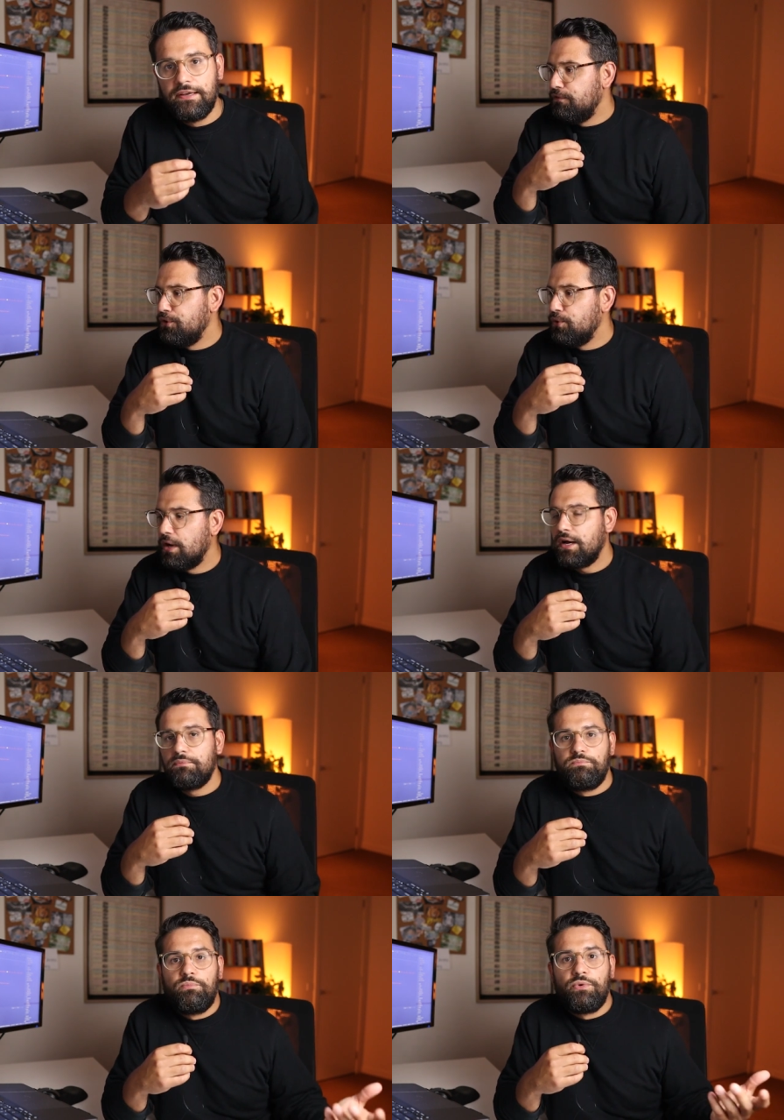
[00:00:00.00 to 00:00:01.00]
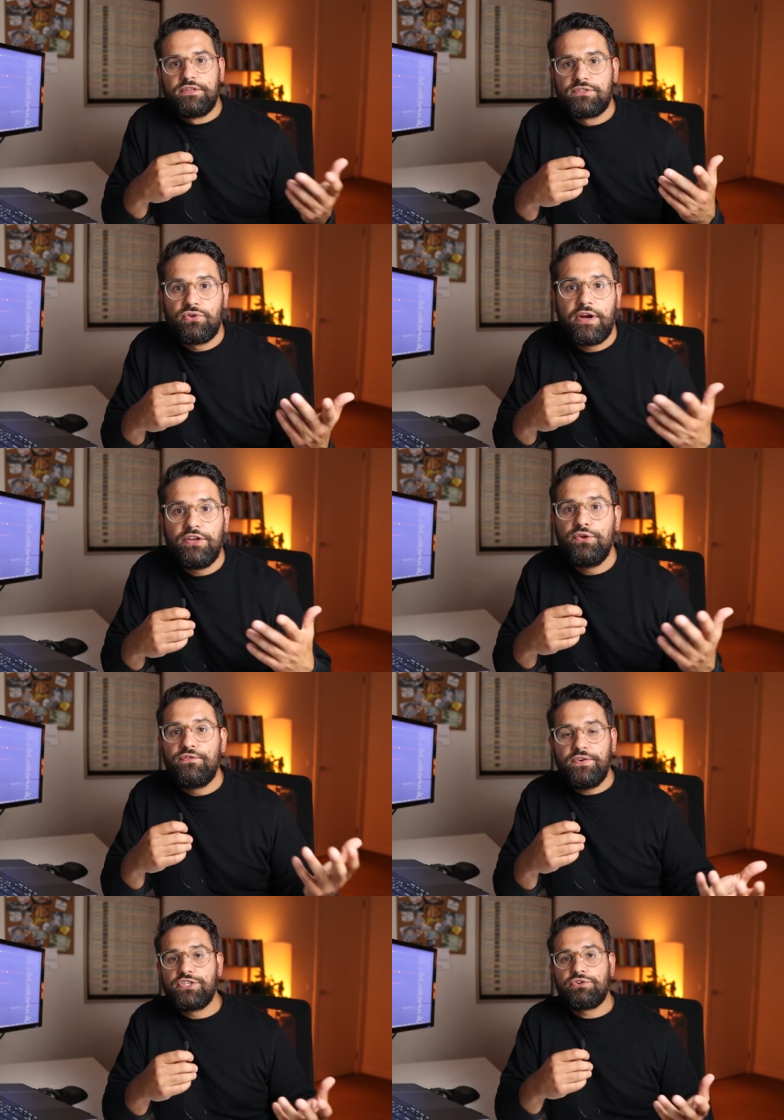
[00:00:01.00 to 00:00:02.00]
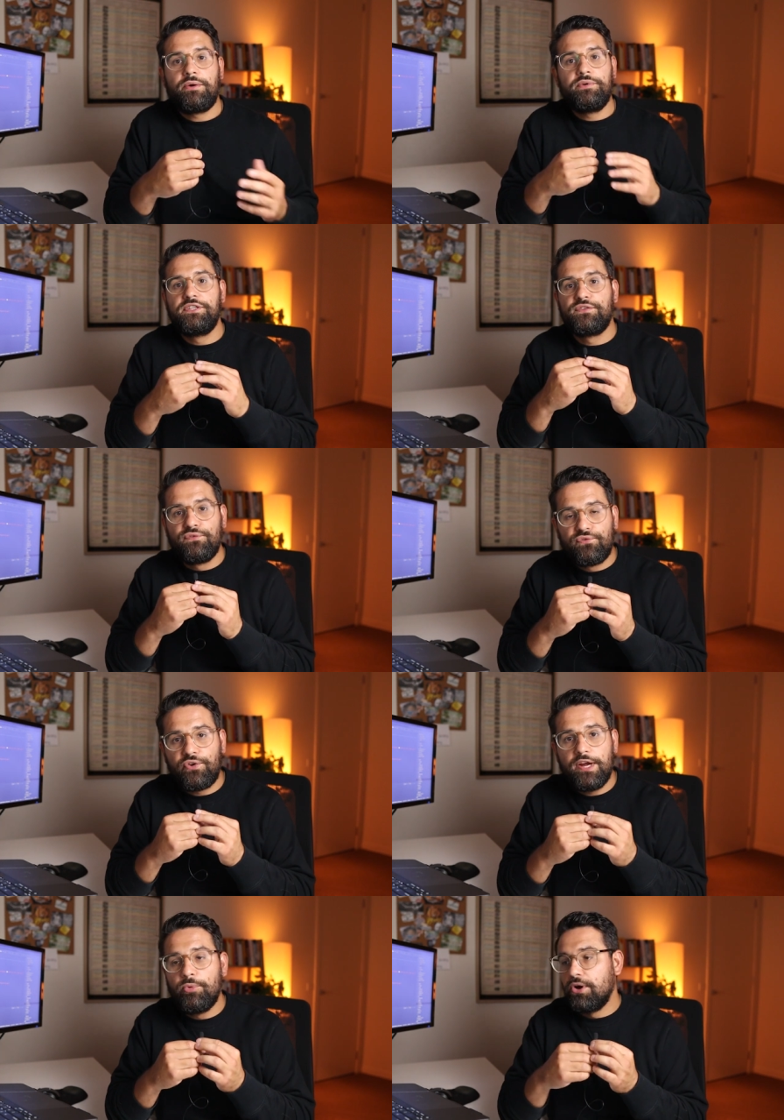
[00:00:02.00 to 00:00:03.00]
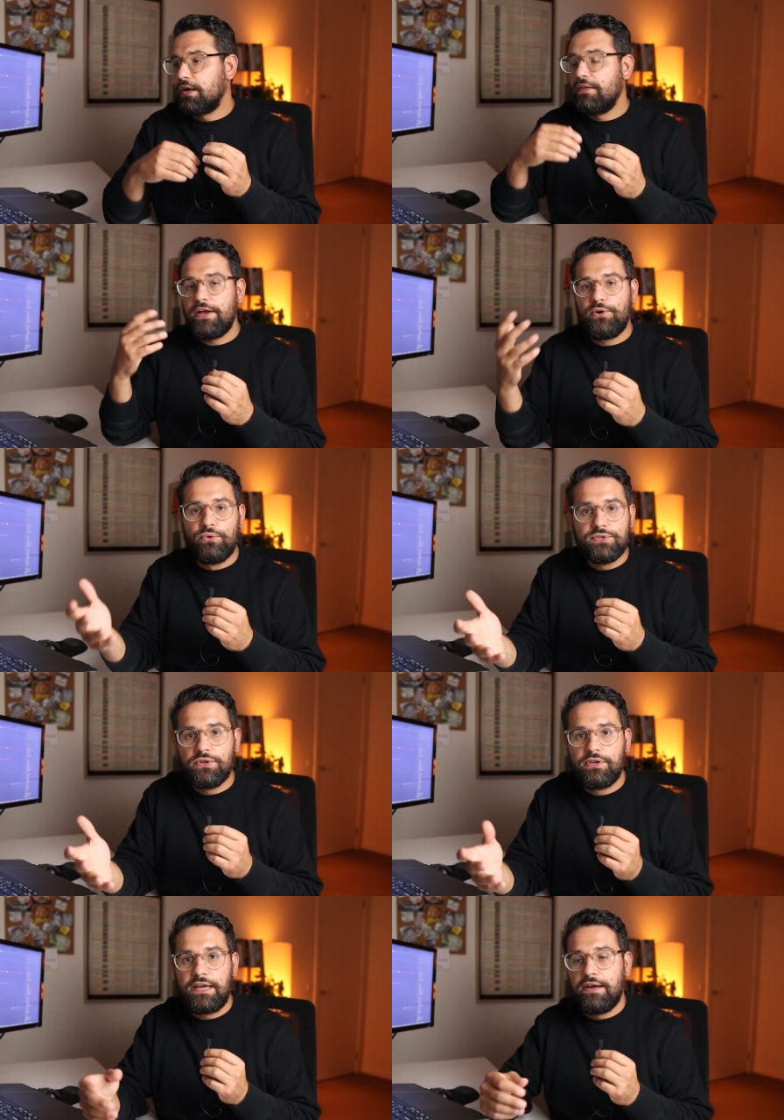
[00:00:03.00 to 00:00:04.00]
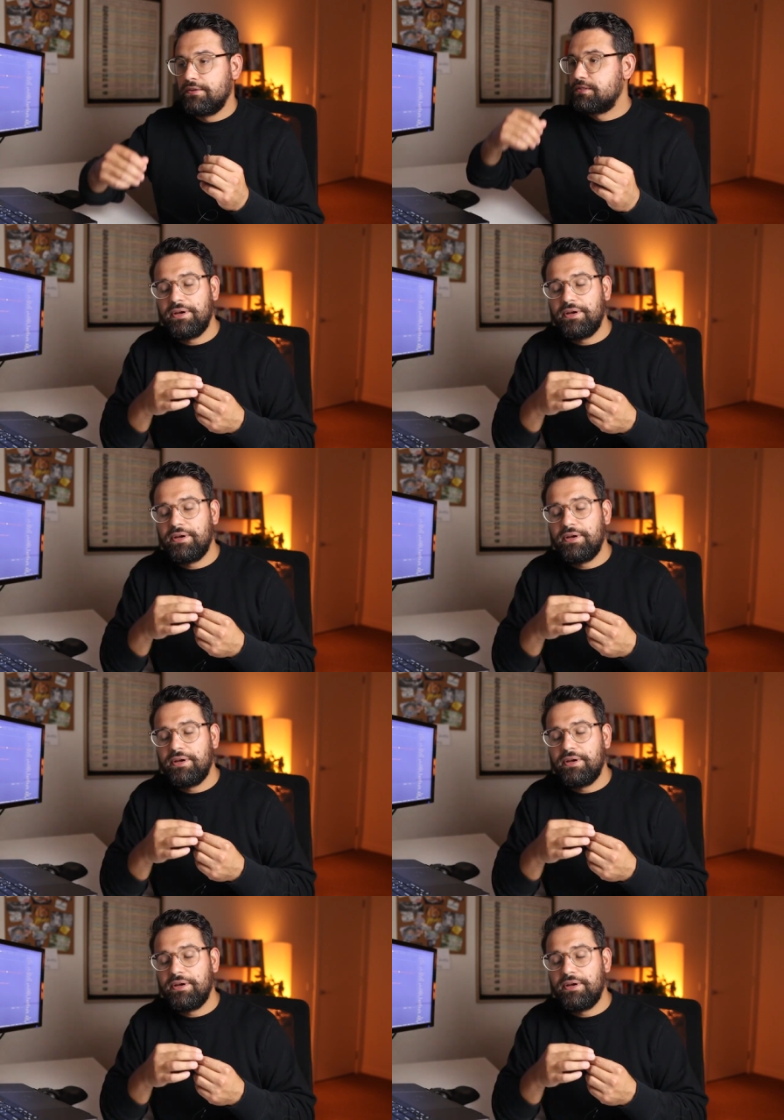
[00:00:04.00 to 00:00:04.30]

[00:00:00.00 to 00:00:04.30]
If you are want to try a new feature out with a different framework, that also counts.